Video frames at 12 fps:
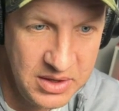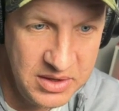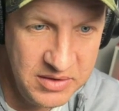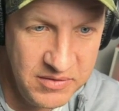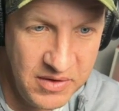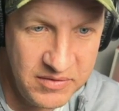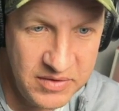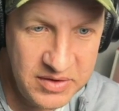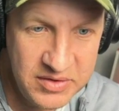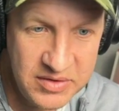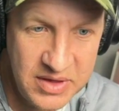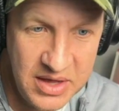evolving
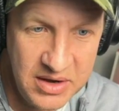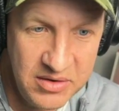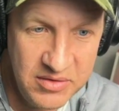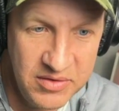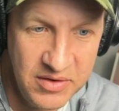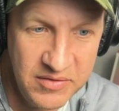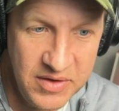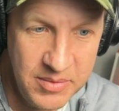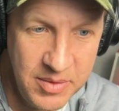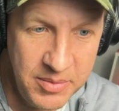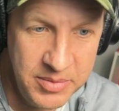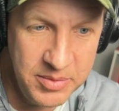standards of
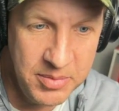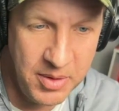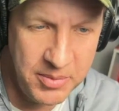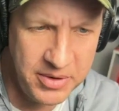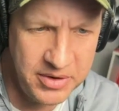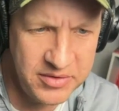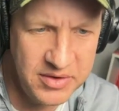MLB ballparks.